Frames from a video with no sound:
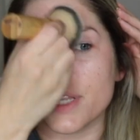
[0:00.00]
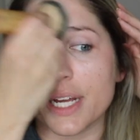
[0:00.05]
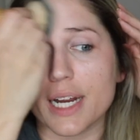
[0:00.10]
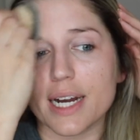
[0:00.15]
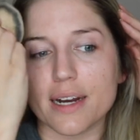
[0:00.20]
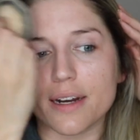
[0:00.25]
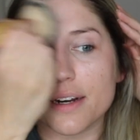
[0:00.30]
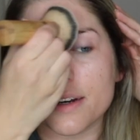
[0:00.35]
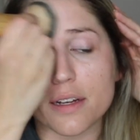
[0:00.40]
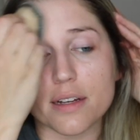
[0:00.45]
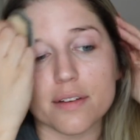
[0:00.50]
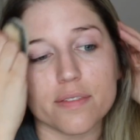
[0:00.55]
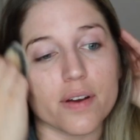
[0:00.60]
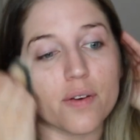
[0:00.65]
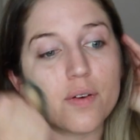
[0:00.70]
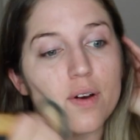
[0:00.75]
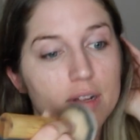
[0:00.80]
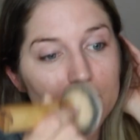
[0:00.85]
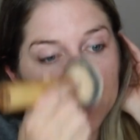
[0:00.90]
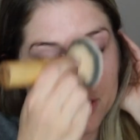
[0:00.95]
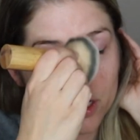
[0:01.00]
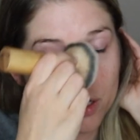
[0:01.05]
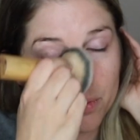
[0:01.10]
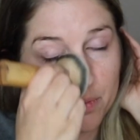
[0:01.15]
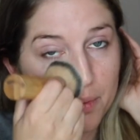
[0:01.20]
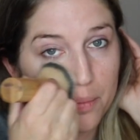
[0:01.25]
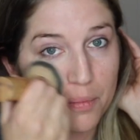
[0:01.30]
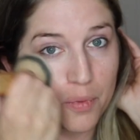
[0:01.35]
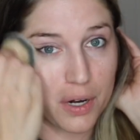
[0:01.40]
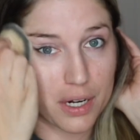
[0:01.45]
there if I want a little
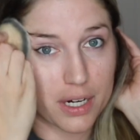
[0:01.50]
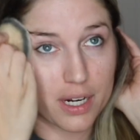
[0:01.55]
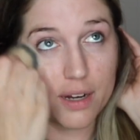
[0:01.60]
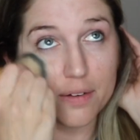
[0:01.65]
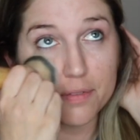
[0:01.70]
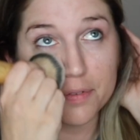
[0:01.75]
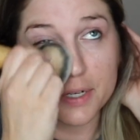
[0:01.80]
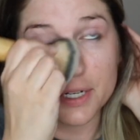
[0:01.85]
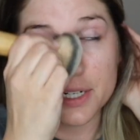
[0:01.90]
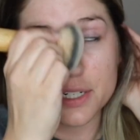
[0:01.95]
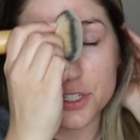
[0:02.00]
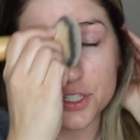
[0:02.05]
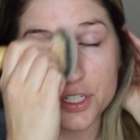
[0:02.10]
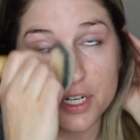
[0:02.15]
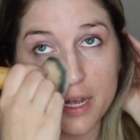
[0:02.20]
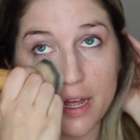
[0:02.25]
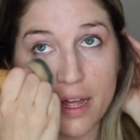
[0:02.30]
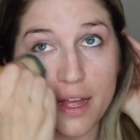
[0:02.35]
bit more coverage.